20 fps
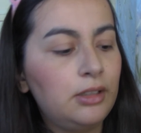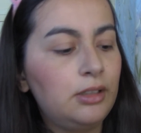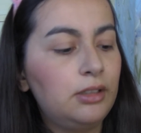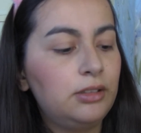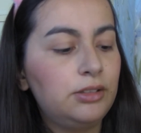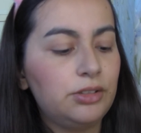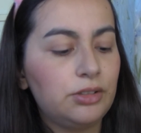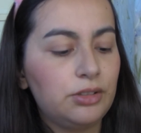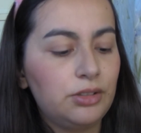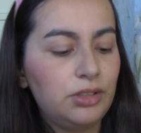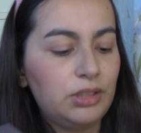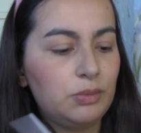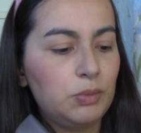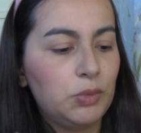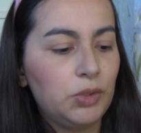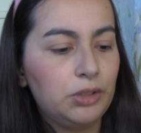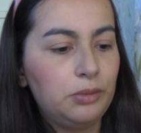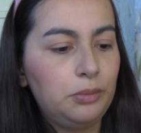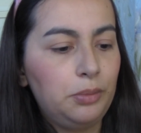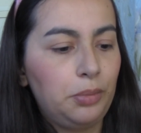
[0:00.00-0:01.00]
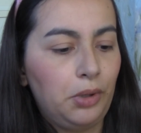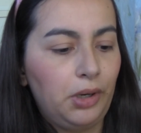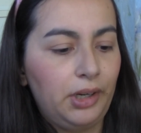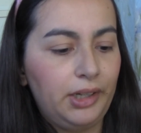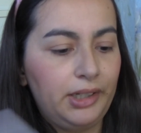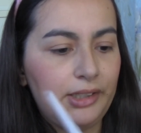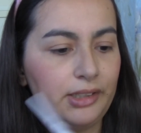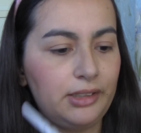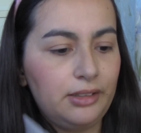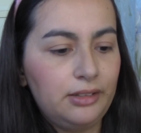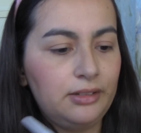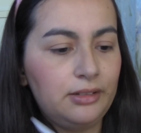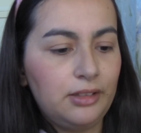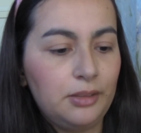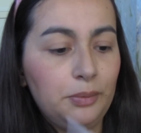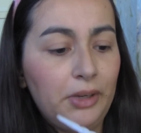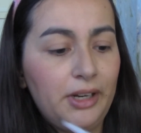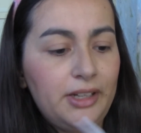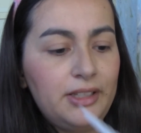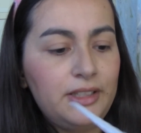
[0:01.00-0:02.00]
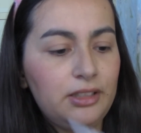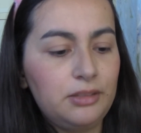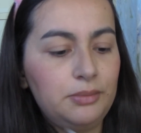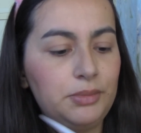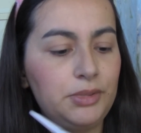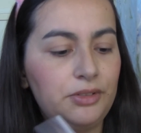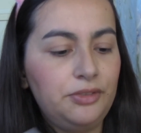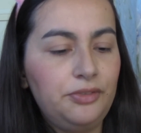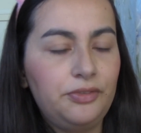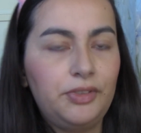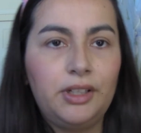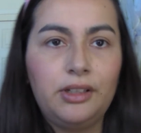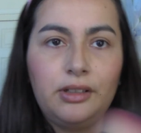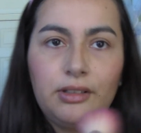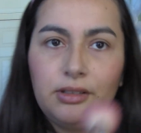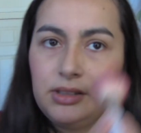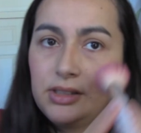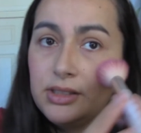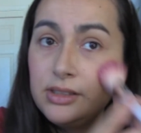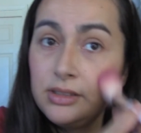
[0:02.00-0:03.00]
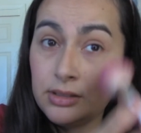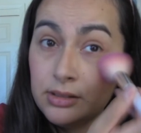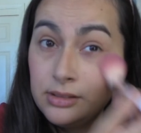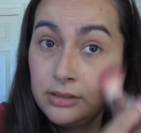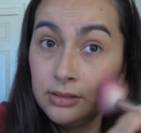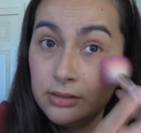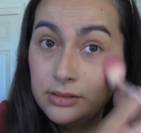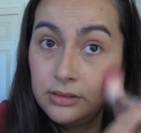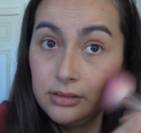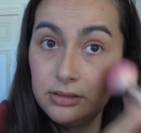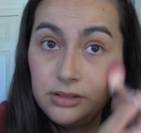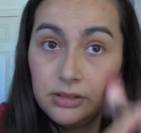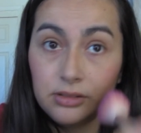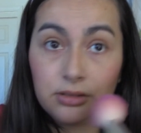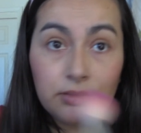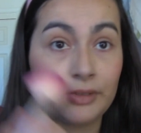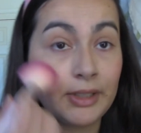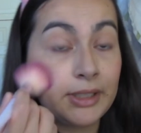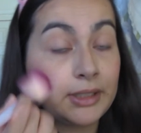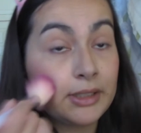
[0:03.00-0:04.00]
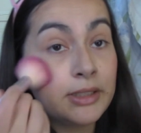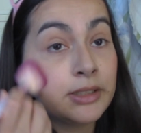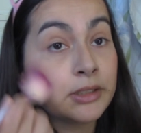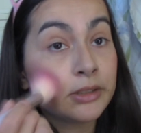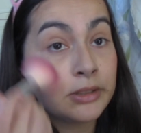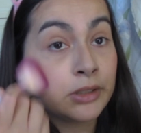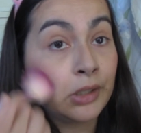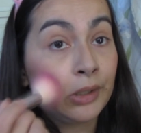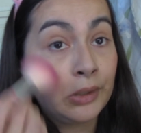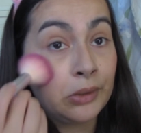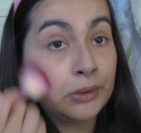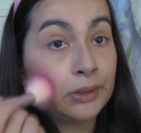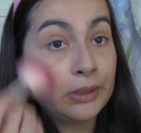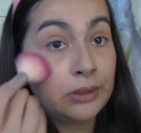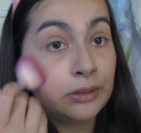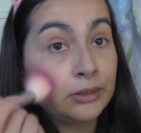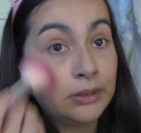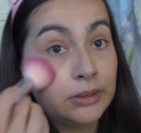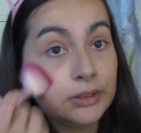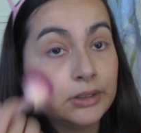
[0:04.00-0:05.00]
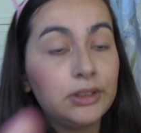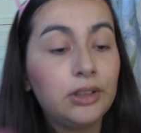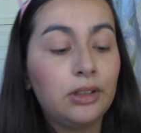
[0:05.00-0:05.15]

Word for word: just more bright. It brightens up your face and you're ready to go. You don't look